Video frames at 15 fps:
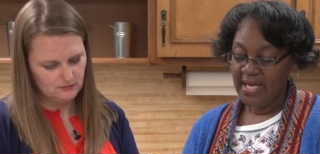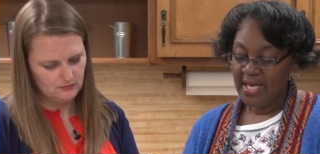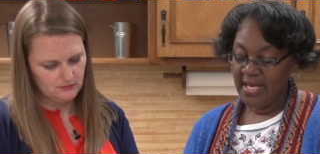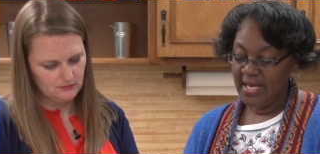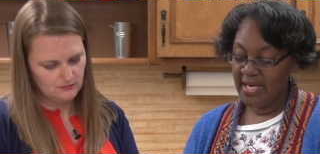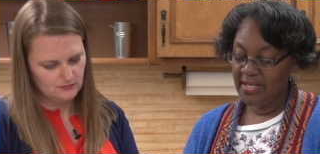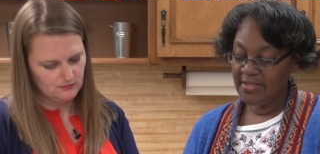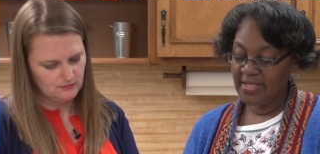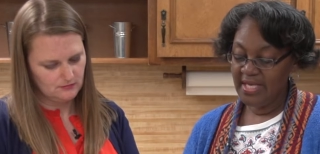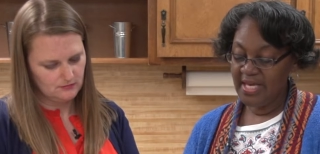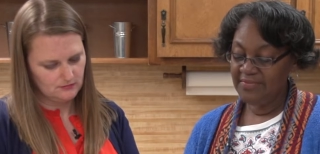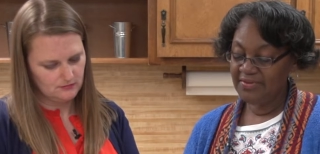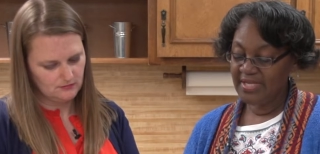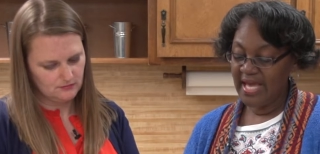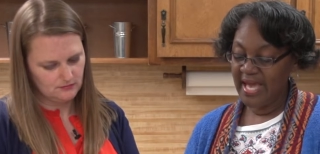Speaker 1: And
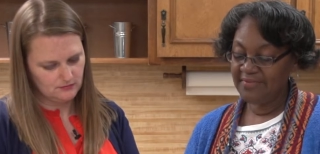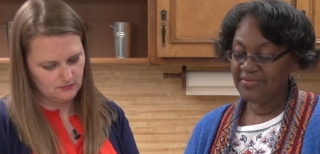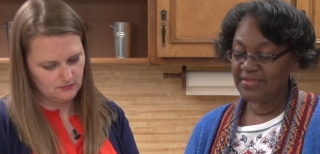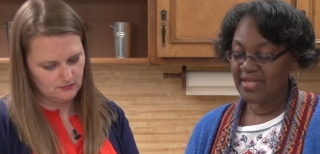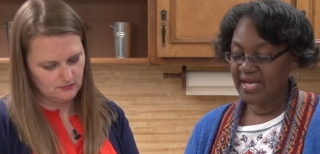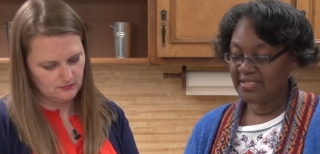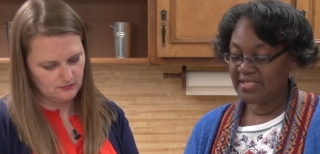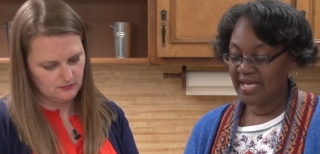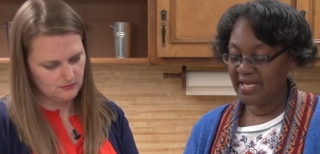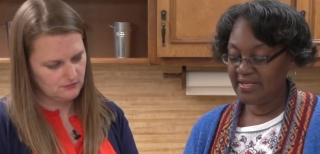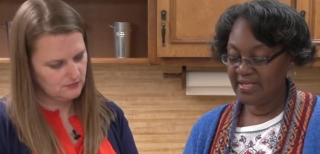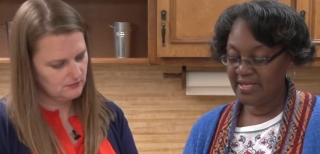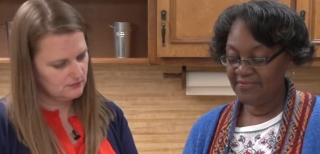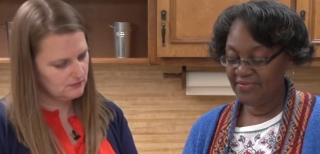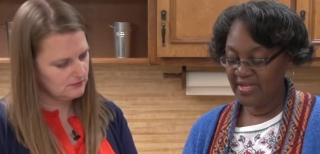even after that date,
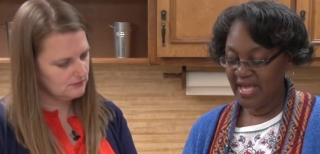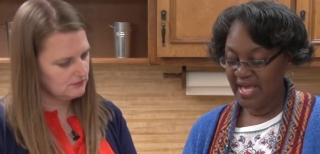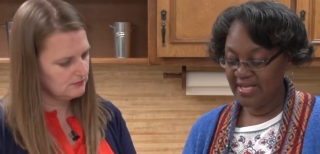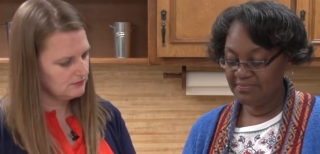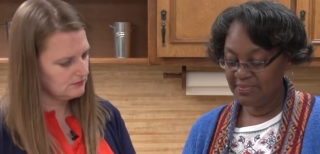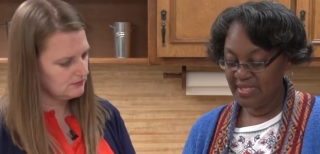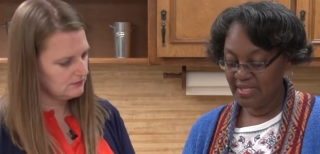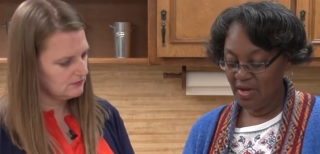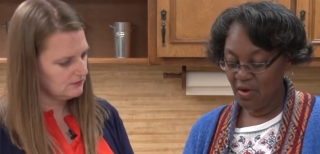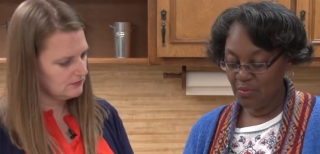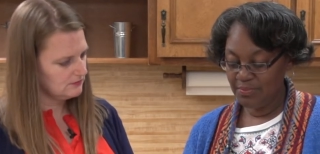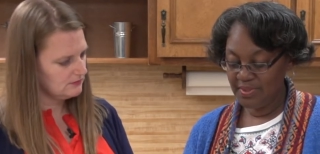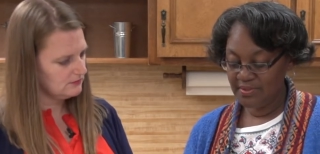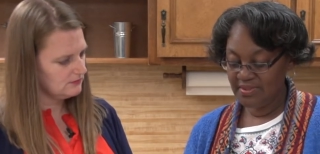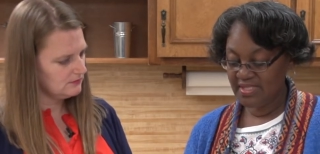if it hadn't been
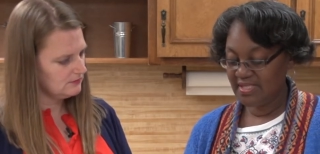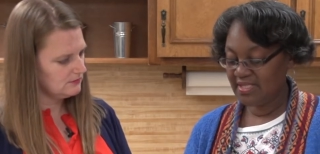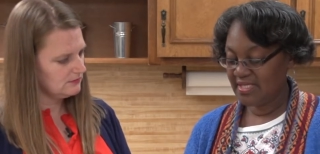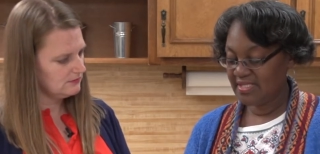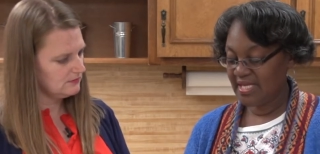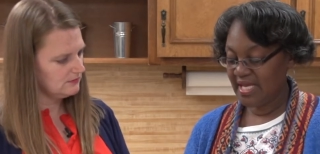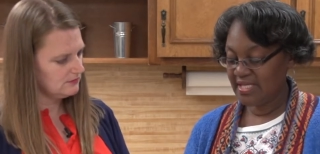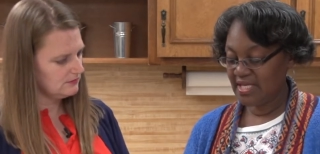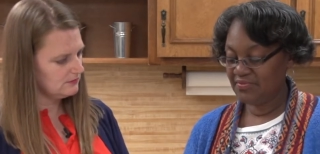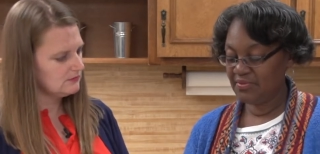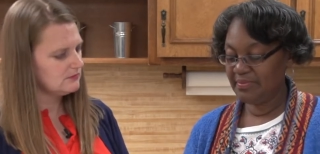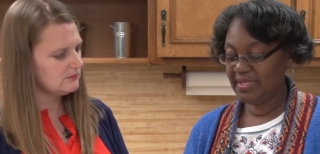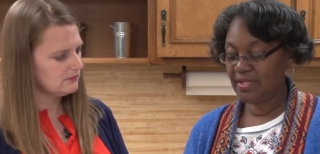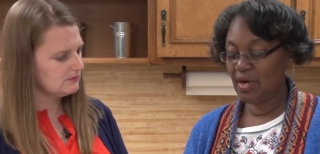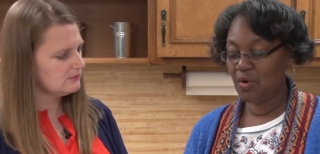open, see, this hadn't even
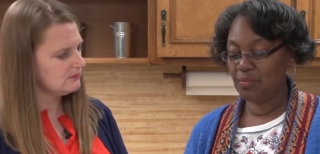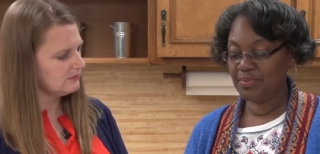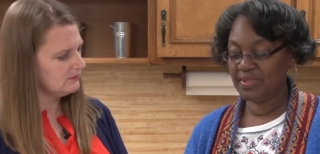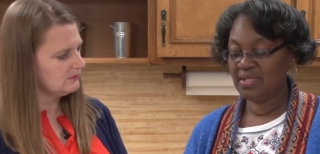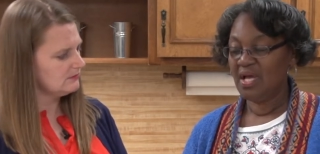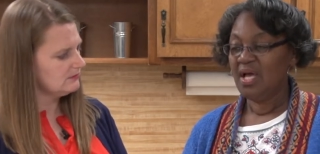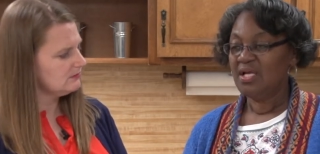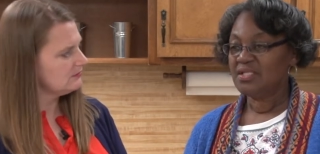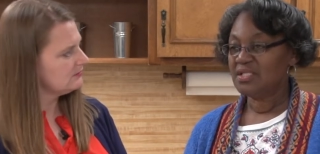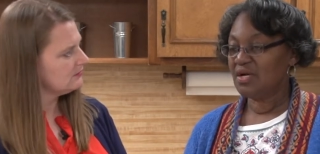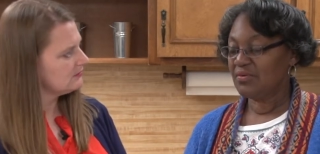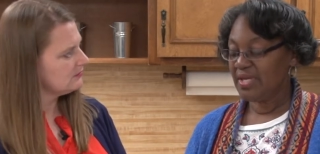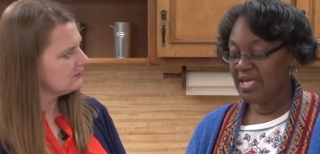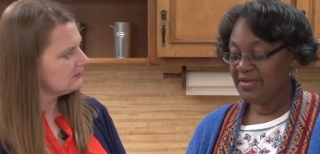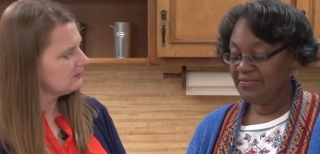been open. Mm -hmm.
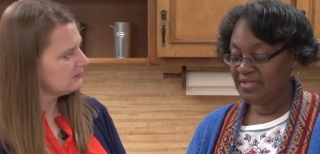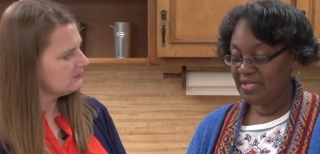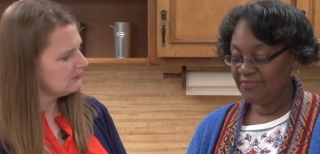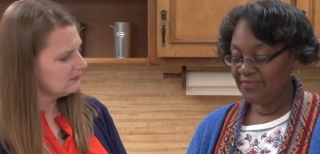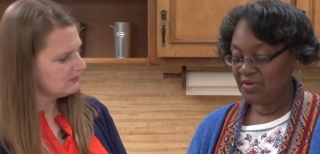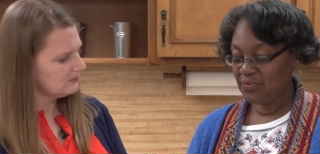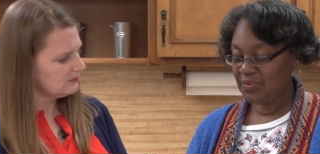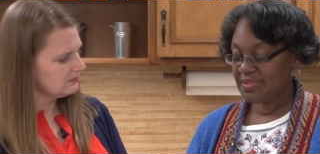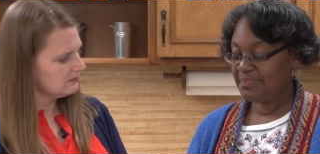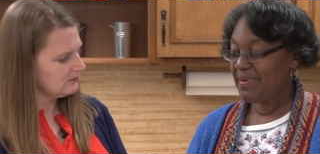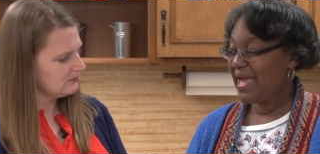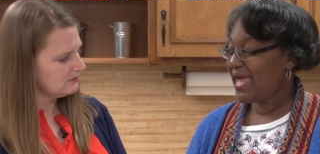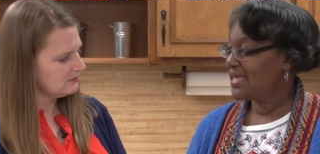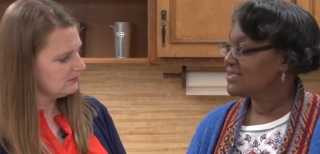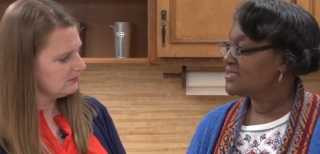So even if it was
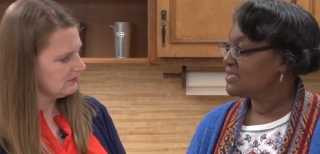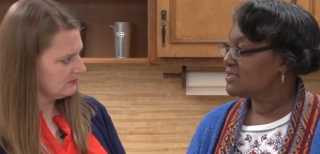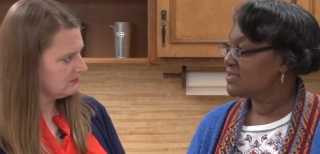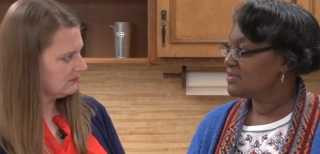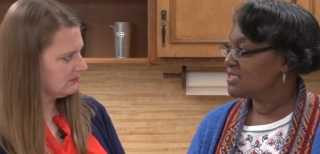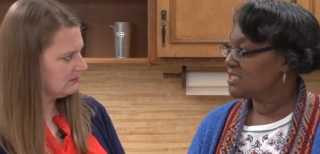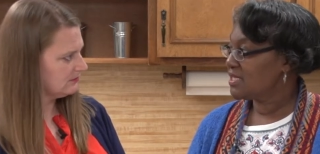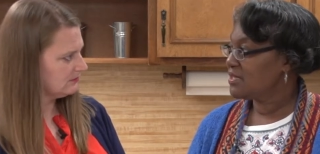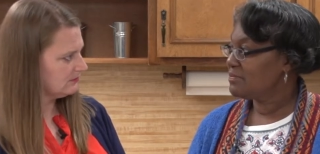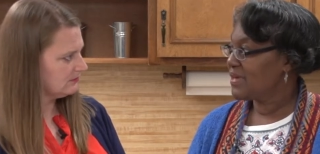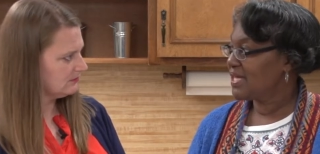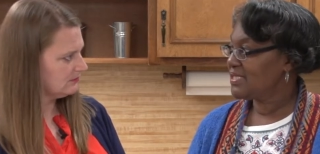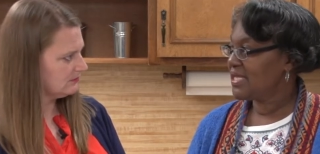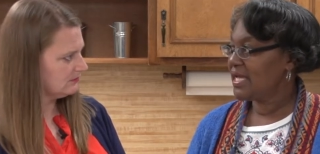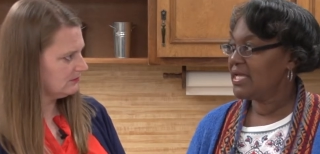past the sale
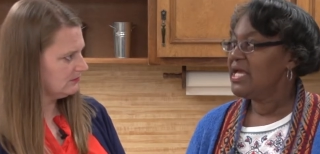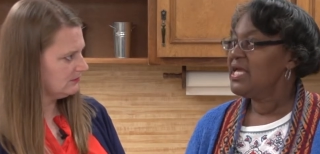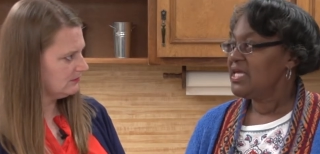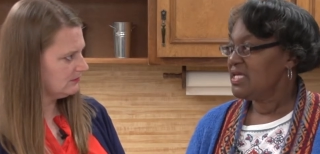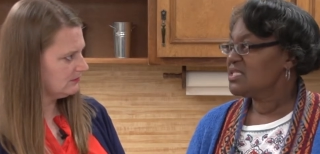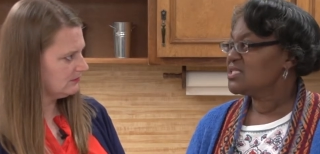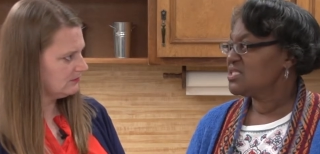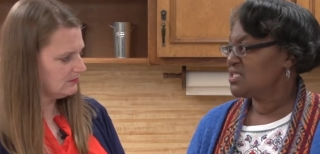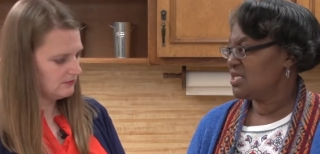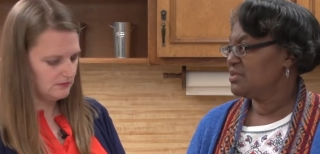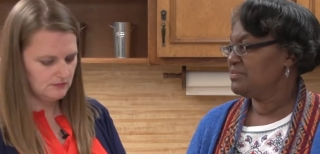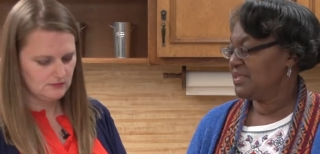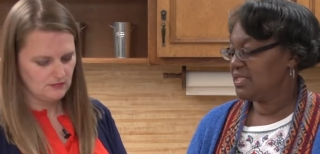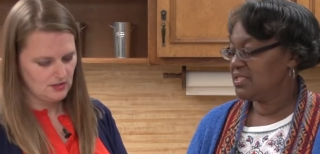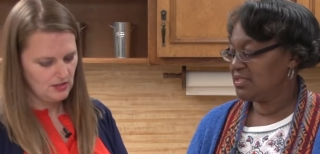by date, mm -hmm. it'll still
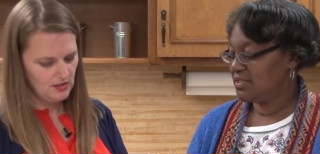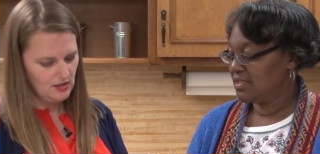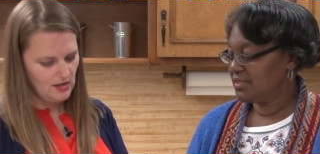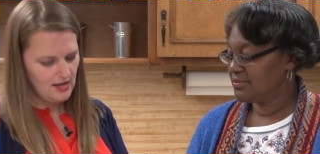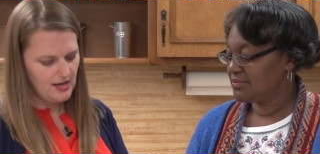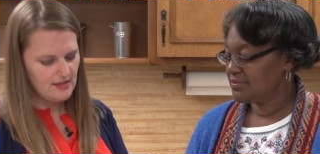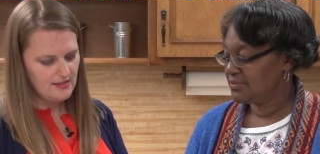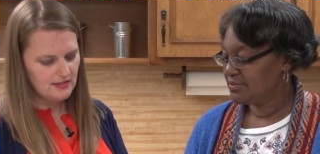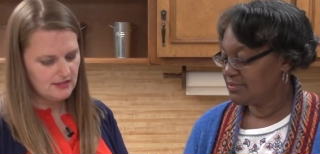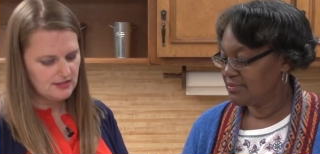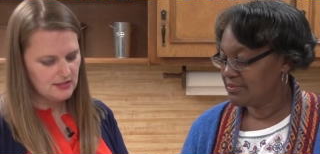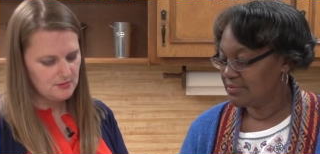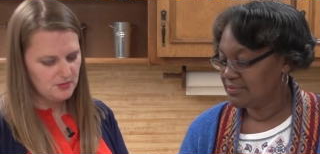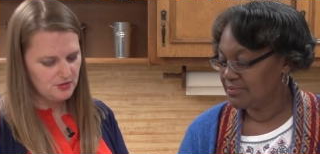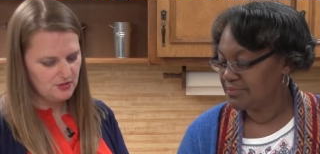be good. And then
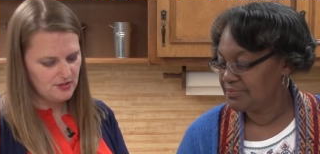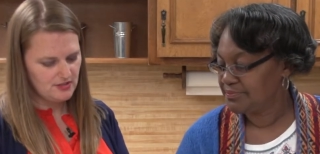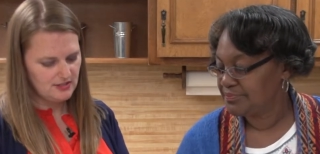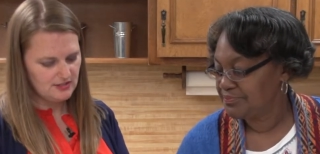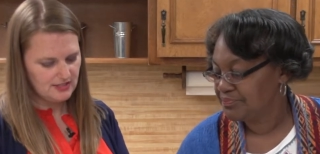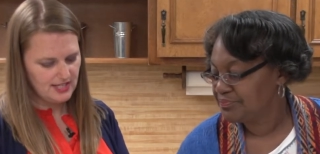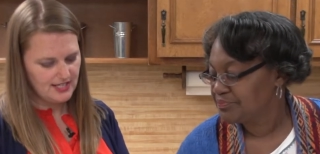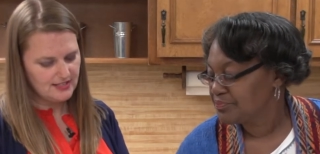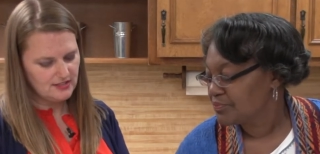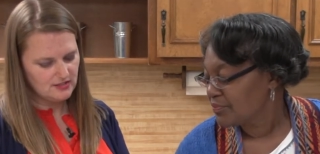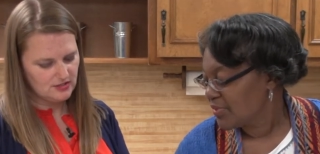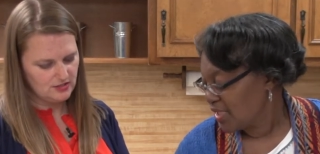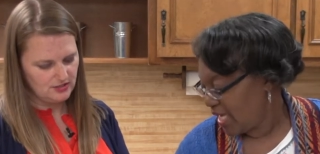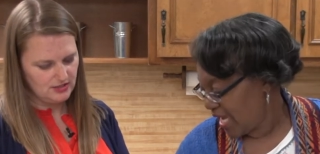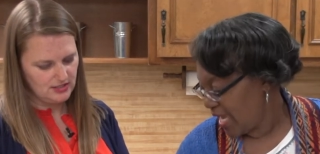similar to this canned
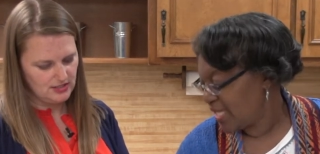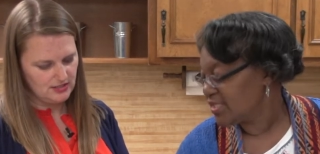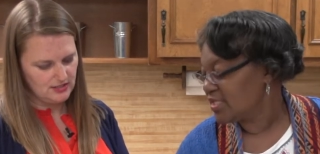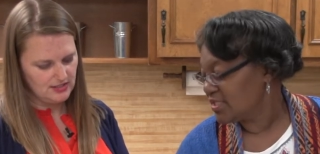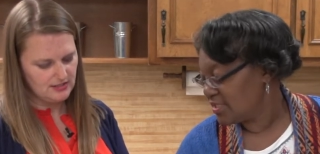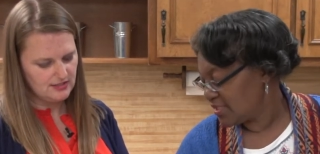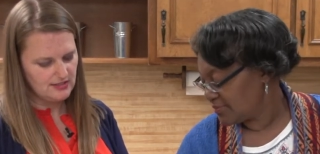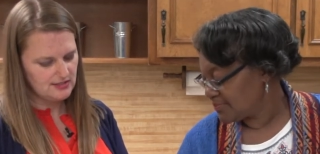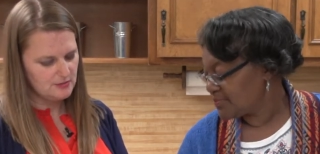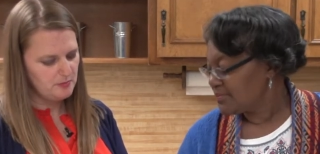good, canned good. it's as